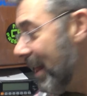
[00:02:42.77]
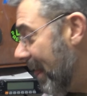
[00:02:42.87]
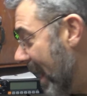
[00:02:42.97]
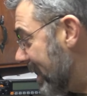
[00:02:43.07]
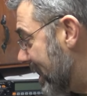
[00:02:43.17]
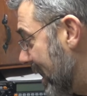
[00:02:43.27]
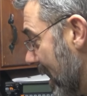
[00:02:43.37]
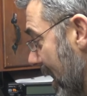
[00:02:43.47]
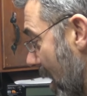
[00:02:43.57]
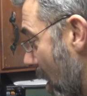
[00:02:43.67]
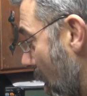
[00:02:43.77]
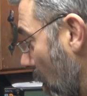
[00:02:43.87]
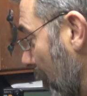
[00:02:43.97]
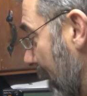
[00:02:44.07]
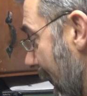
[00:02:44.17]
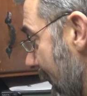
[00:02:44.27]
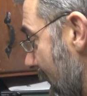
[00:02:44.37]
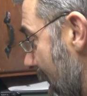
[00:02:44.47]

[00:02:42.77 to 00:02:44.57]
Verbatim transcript: That's uh, a whole day